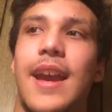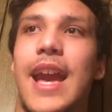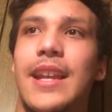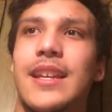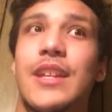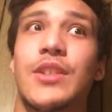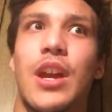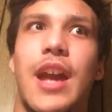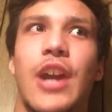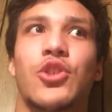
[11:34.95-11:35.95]
and he's
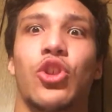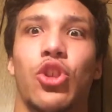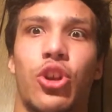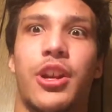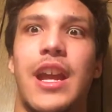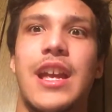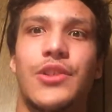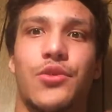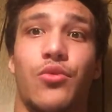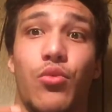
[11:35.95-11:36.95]
not actually learning it, he's just